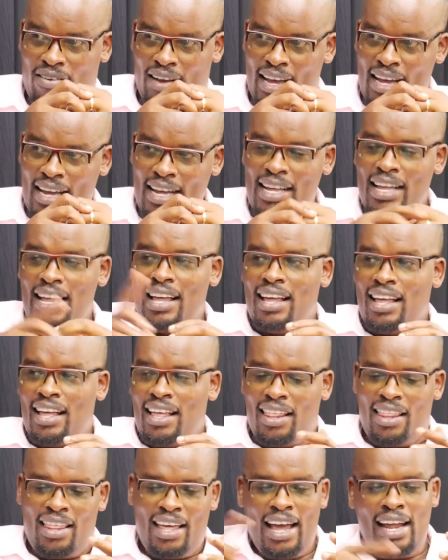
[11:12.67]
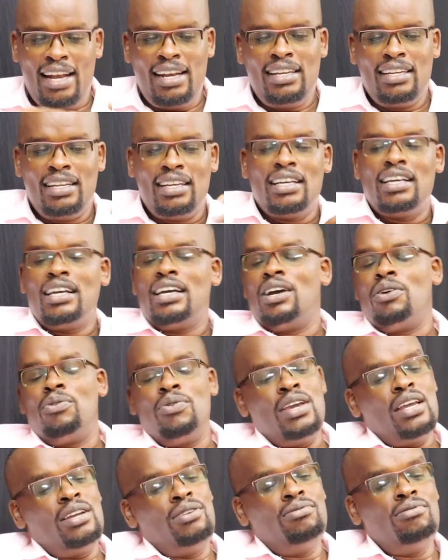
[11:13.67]
Okay? Then
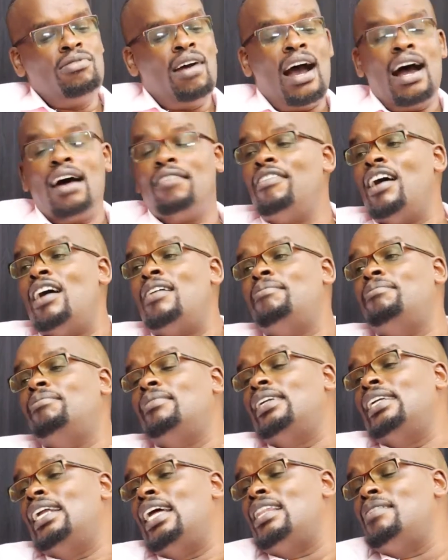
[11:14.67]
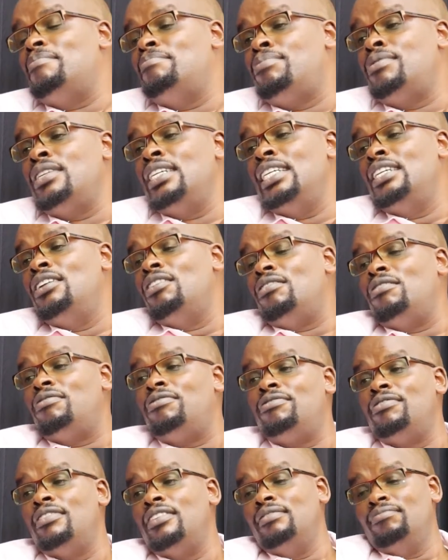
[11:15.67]
we do have another breed
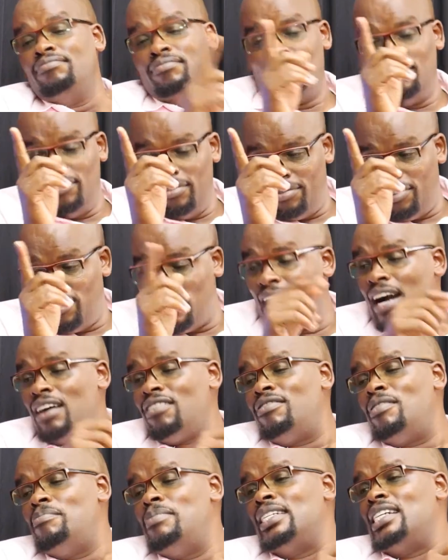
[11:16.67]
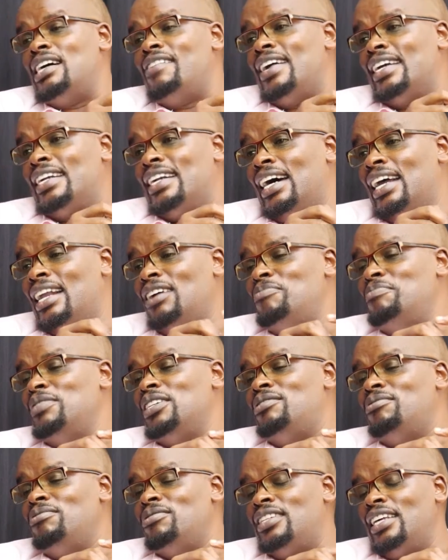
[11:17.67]
of, for lack of a better word, allow
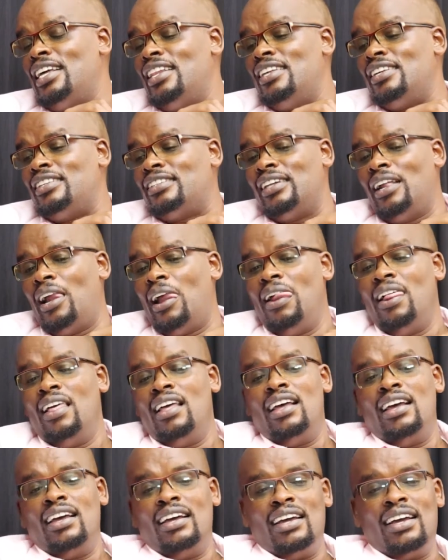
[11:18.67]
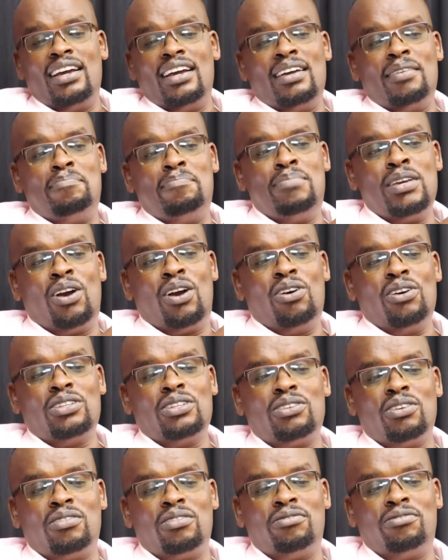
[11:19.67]
me to say this,
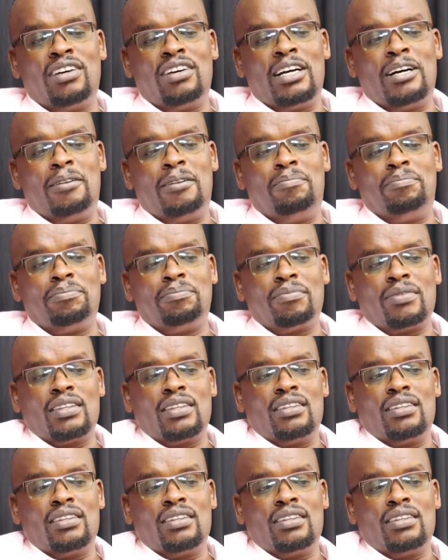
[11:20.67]
because of the